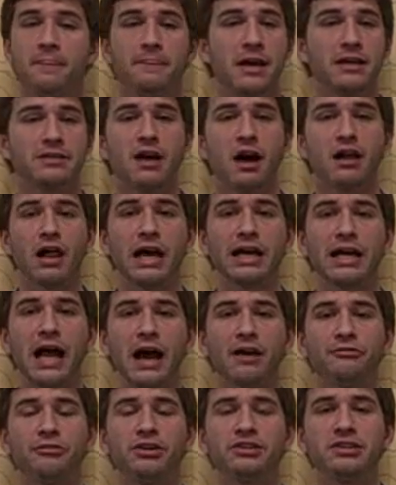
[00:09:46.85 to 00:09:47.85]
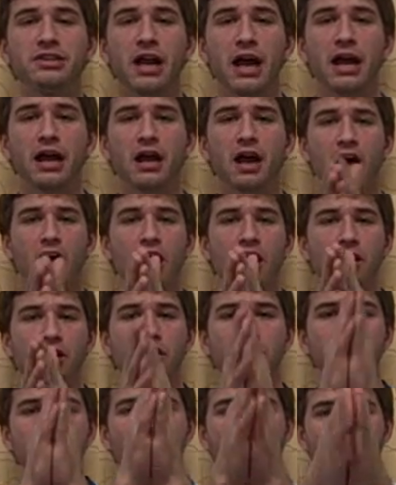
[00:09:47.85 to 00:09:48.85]
That's all I got for today.
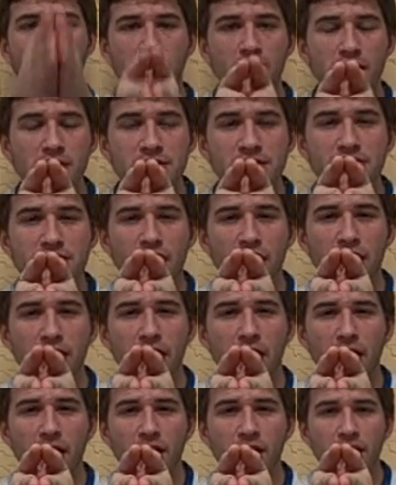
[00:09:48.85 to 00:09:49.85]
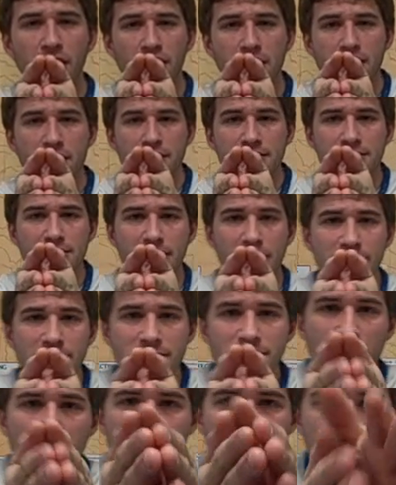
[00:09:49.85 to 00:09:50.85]
Good luck, study hard, stay
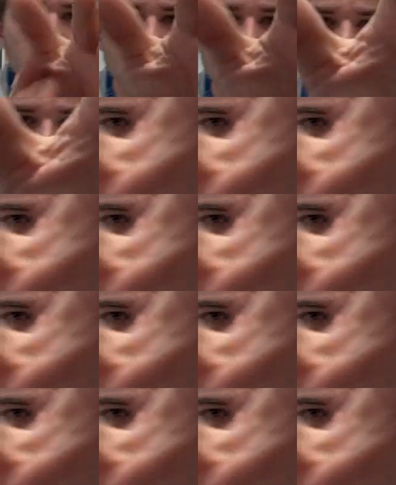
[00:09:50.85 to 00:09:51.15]
smart.